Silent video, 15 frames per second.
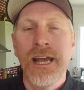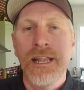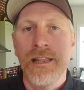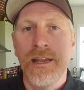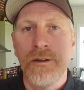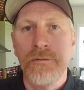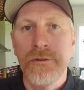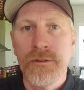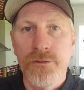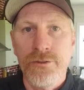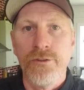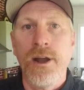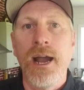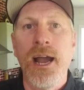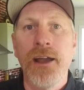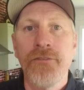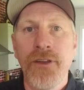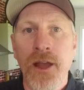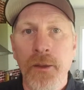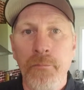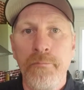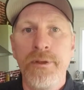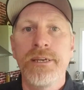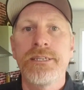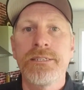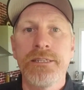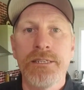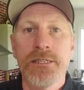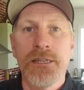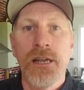that will drive
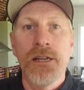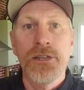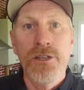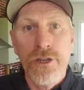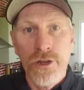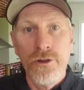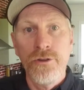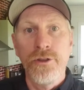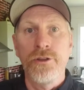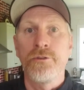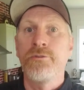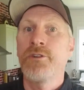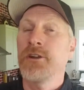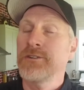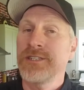business to you, because